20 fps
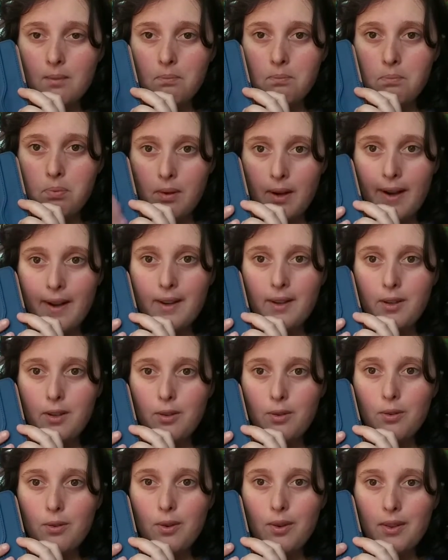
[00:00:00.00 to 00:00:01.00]
brand
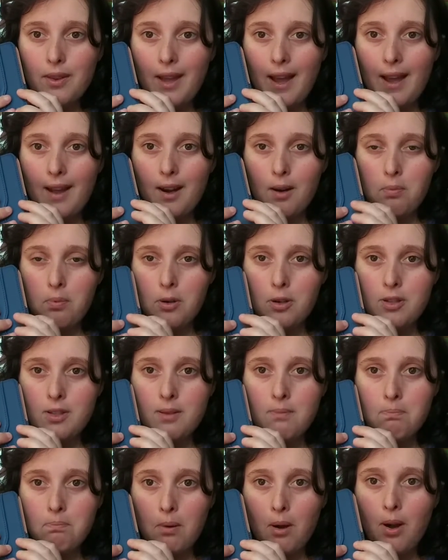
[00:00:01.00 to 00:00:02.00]
new that a
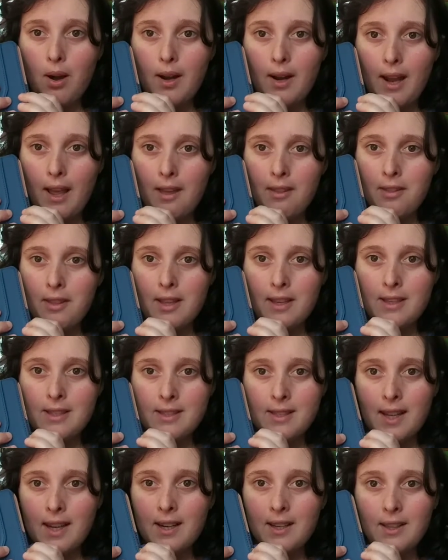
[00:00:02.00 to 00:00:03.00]
person bought, and they
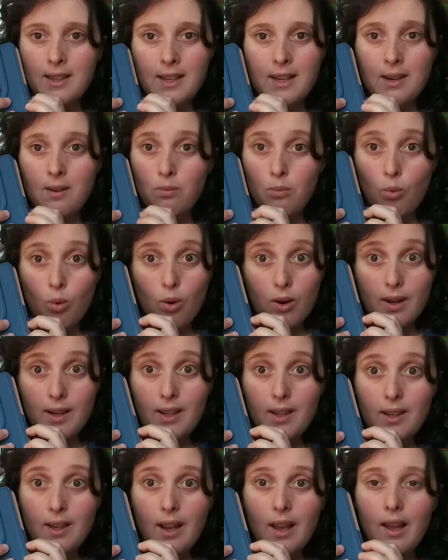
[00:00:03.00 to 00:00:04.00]
decided they didn't want
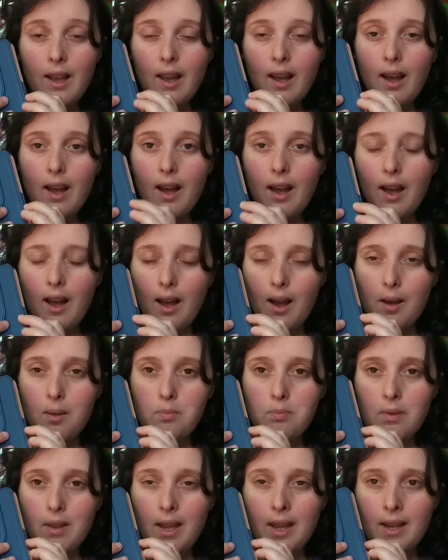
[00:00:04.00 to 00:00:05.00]
it.
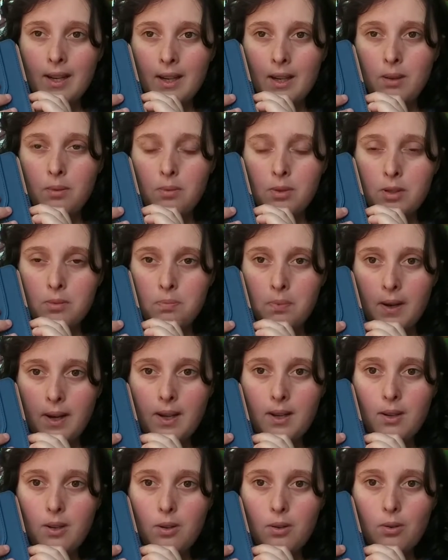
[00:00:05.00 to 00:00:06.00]
And it was
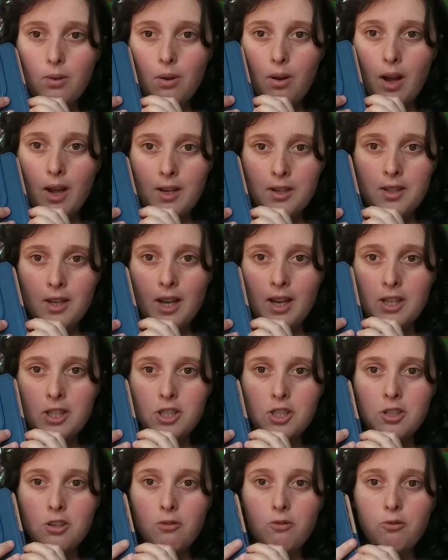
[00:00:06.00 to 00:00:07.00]
brand new,
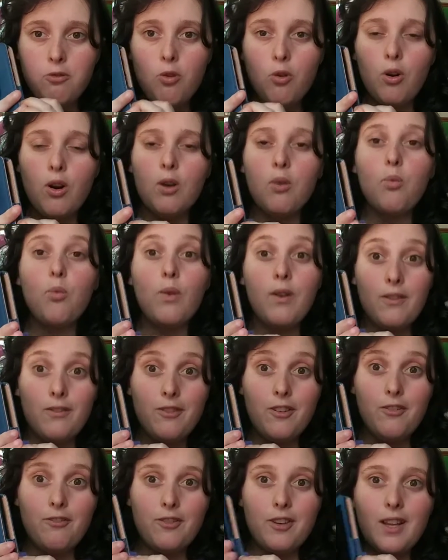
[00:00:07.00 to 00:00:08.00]
untouched, for
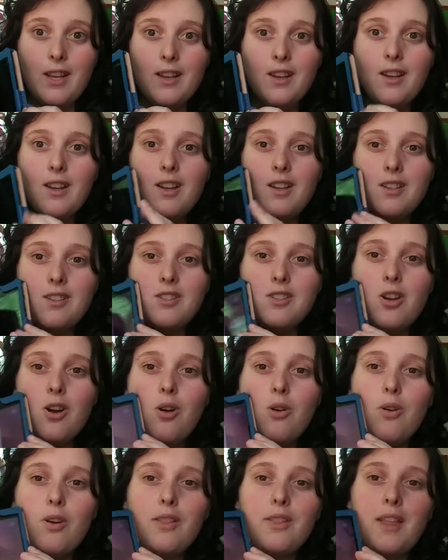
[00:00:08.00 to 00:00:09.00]
$150.
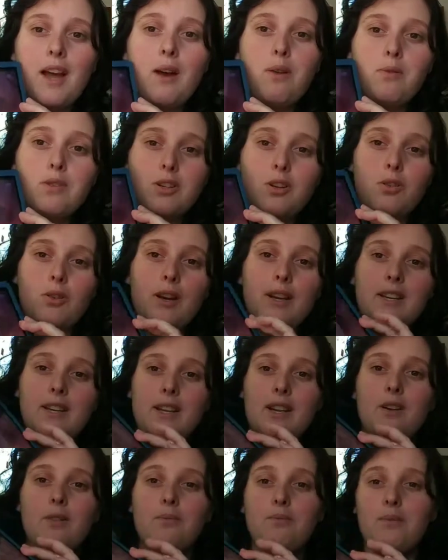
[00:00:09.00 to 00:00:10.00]
So that was a great
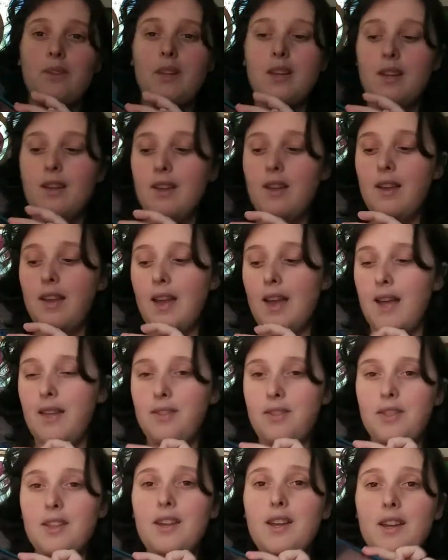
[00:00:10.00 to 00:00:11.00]
deal.
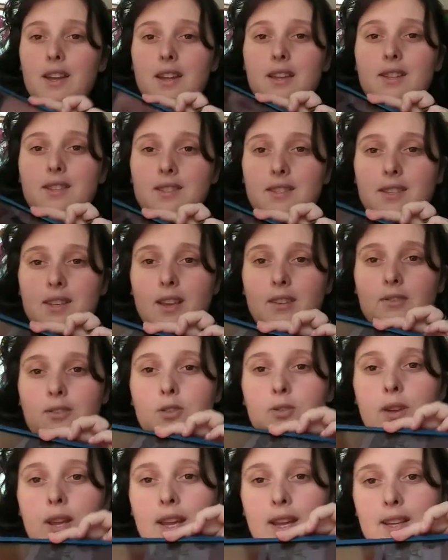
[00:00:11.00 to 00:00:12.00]
And this, if
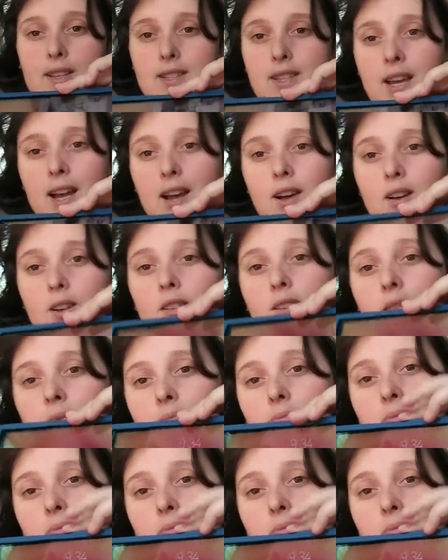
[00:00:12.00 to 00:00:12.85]
you can't tell,